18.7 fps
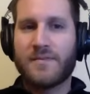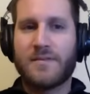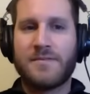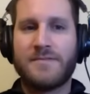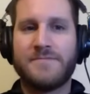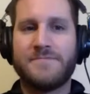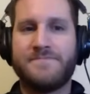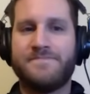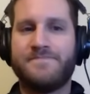
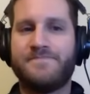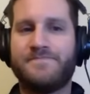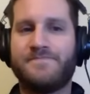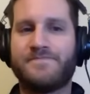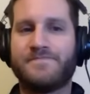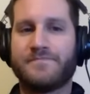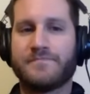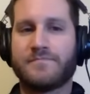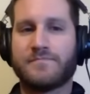
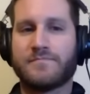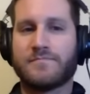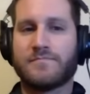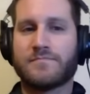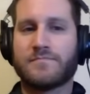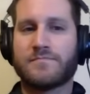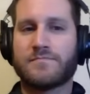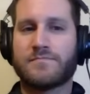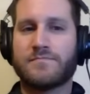
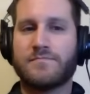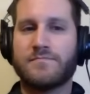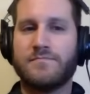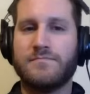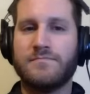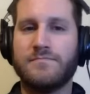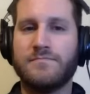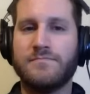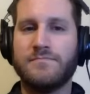
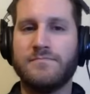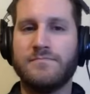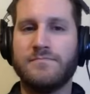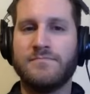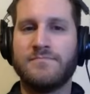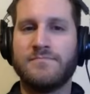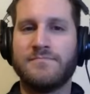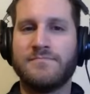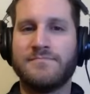
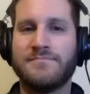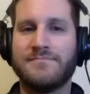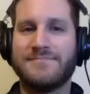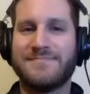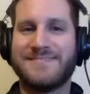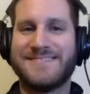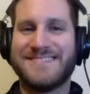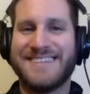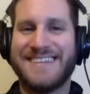
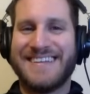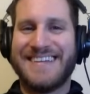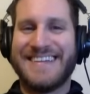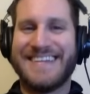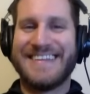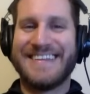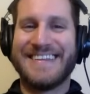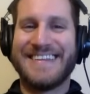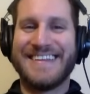
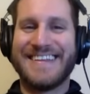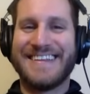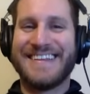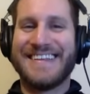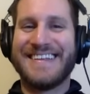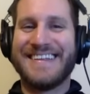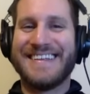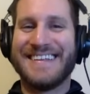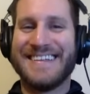
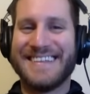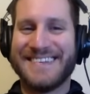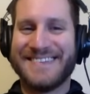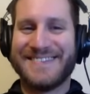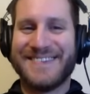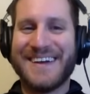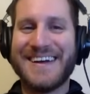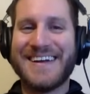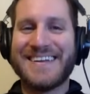
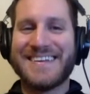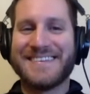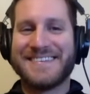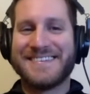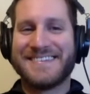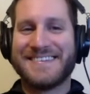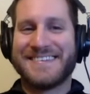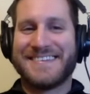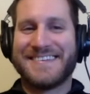
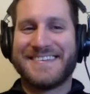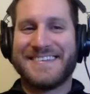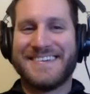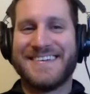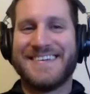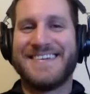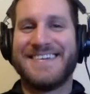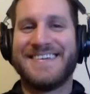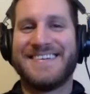
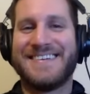The person shown says nothing.